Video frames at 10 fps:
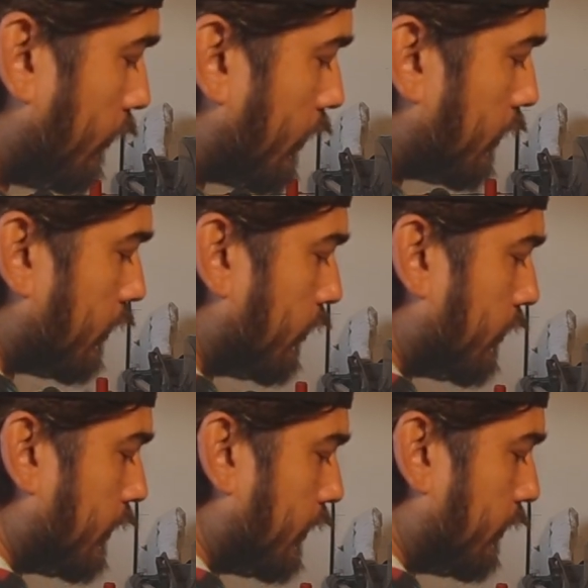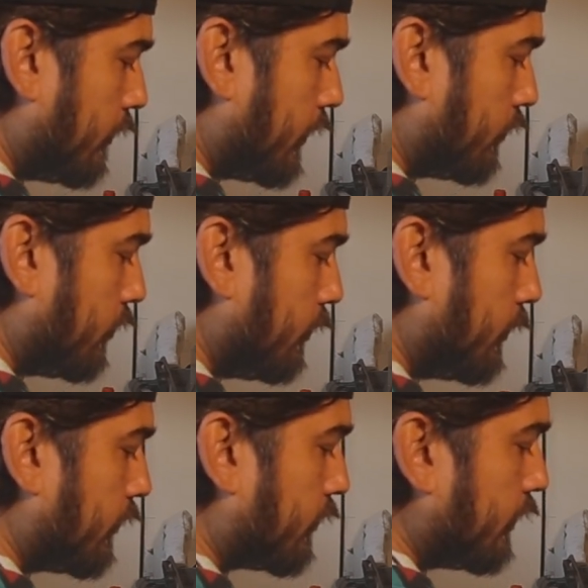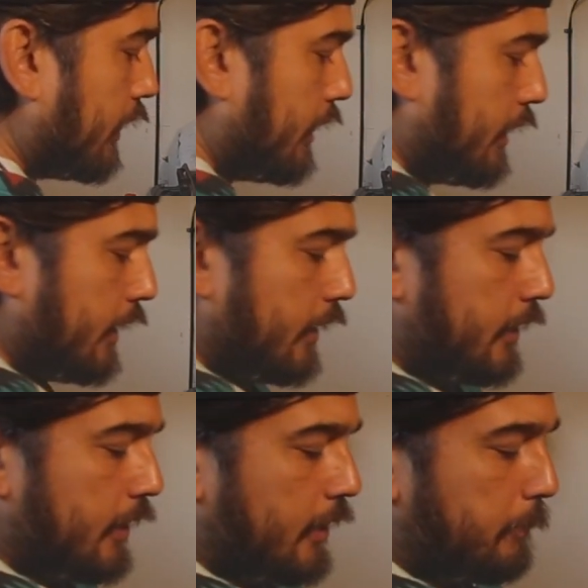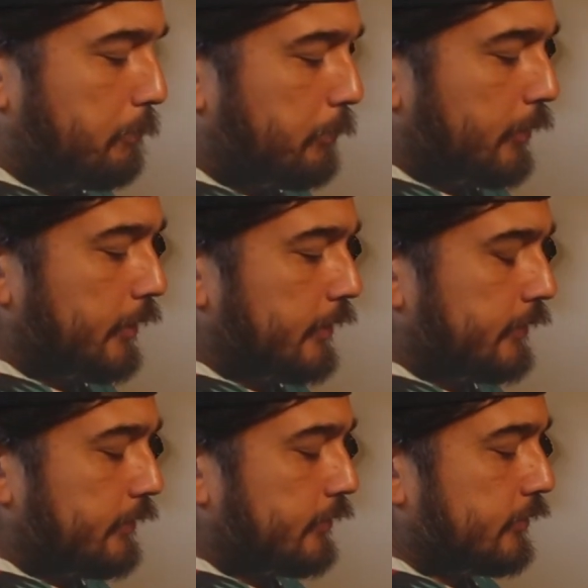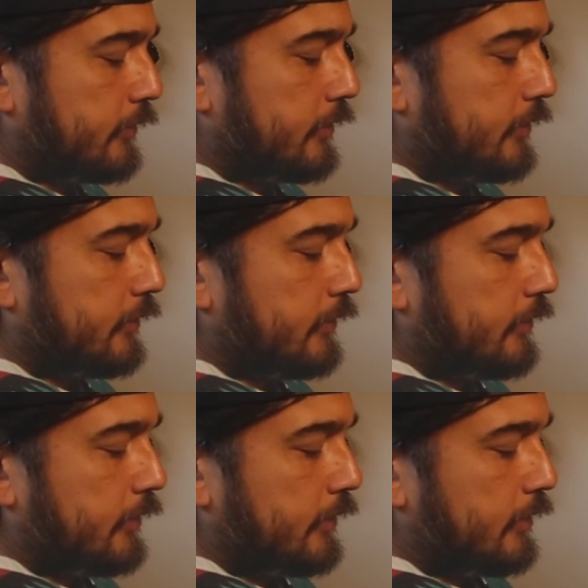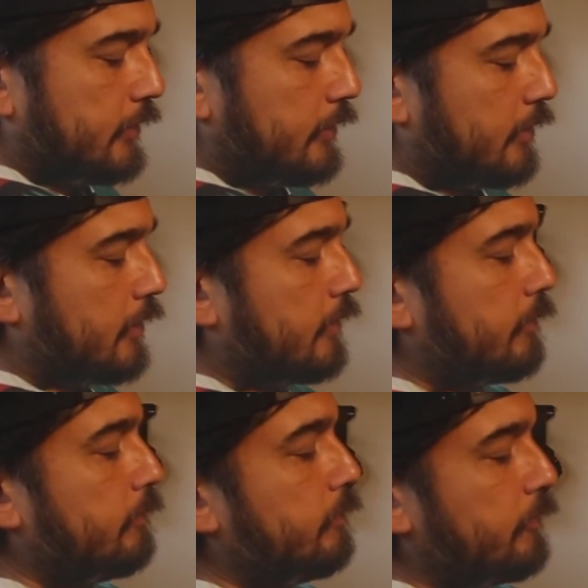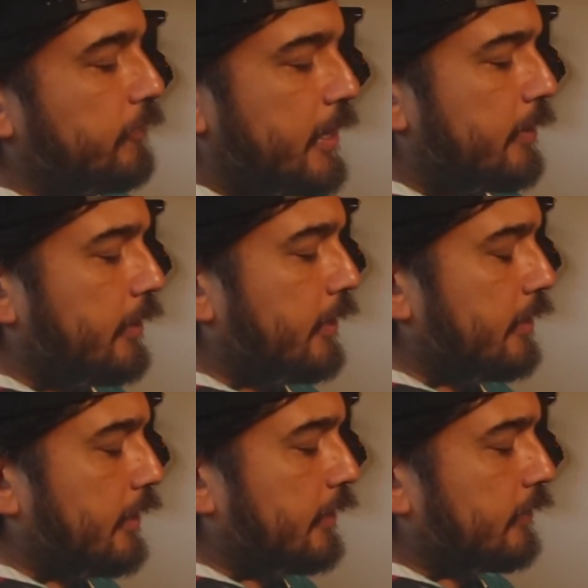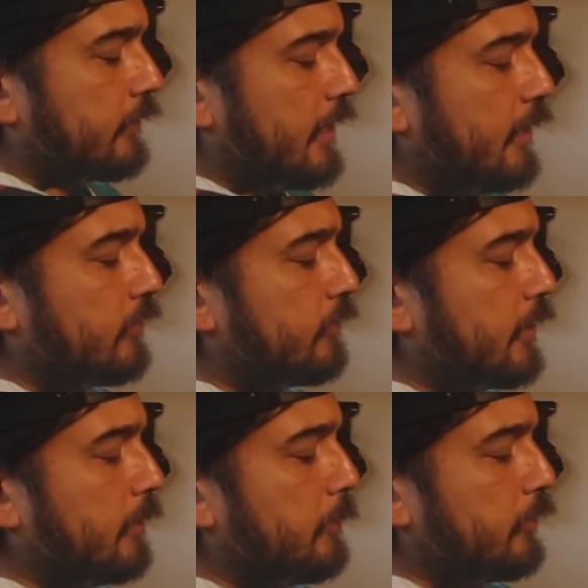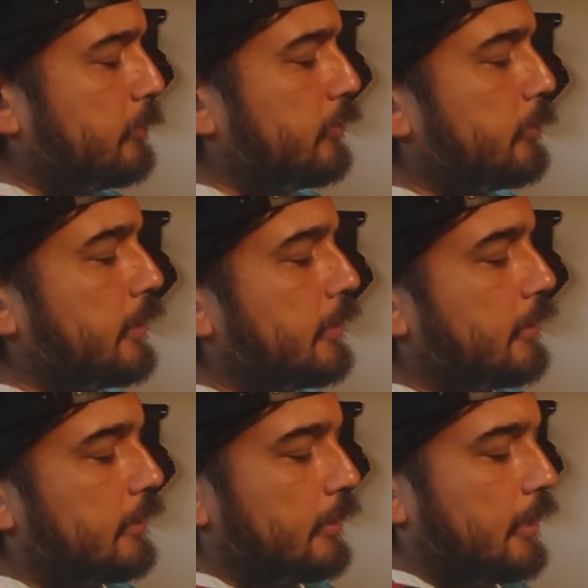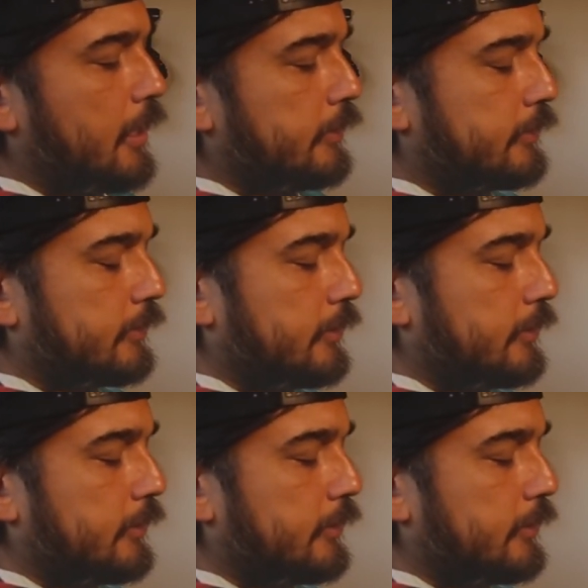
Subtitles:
Another thing too is the bullets are vary in size very much between the lots,